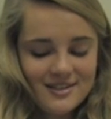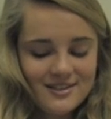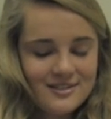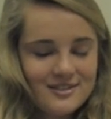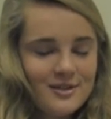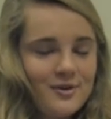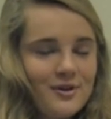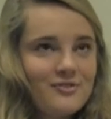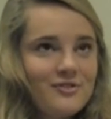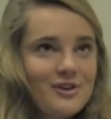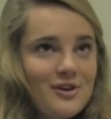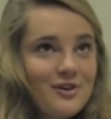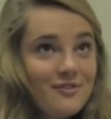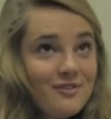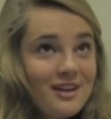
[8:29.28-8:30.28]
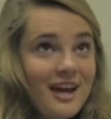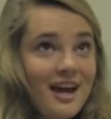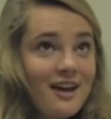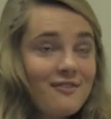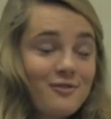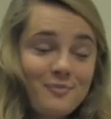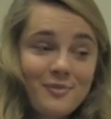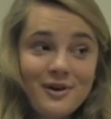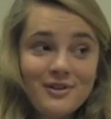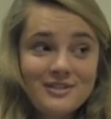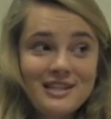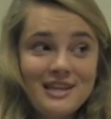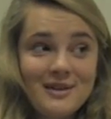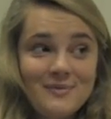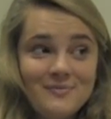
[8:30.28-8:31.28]
so if the UVA football
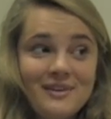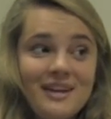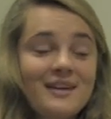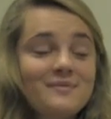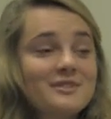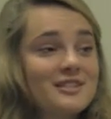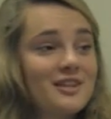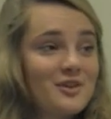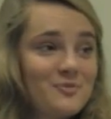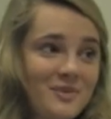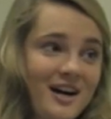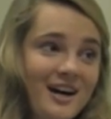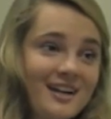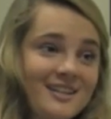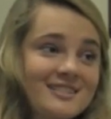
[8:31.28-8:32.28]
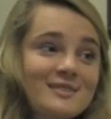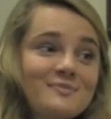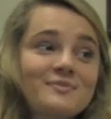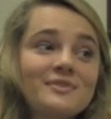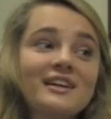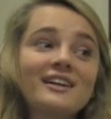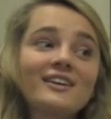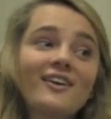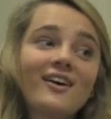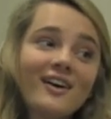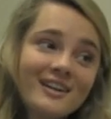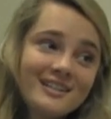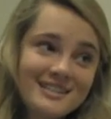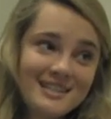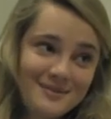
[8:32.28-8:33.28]
team came to Southern Pines and played
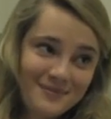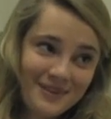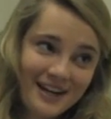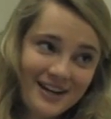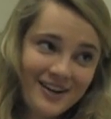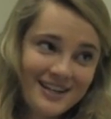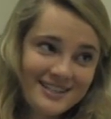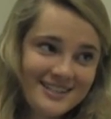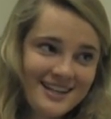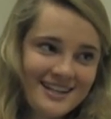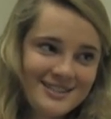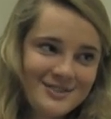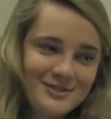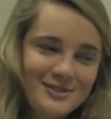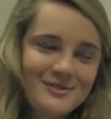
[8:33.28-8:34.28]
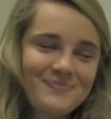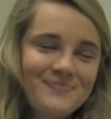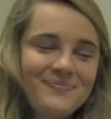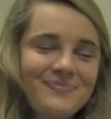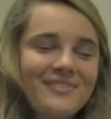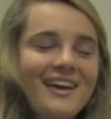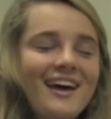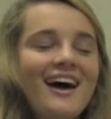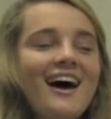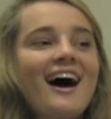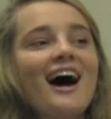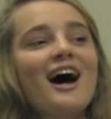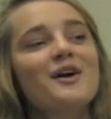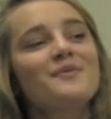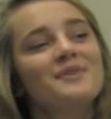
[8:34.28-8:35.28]
our team, Pinecrest High School,
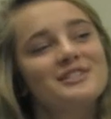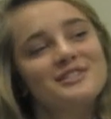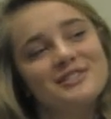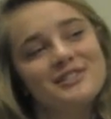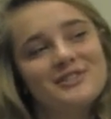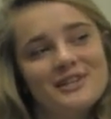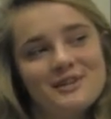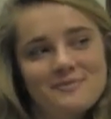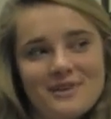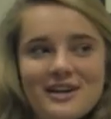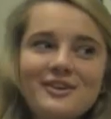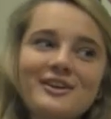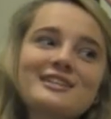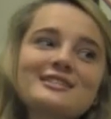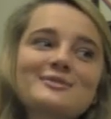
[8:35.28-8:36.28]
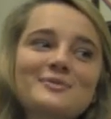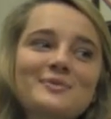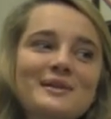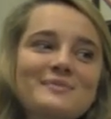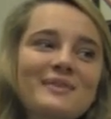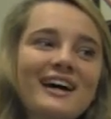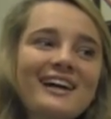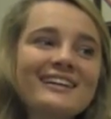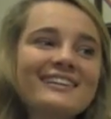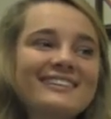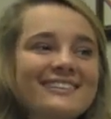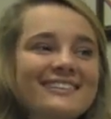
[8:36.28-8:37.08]
how much do you think Pinecrest would win by?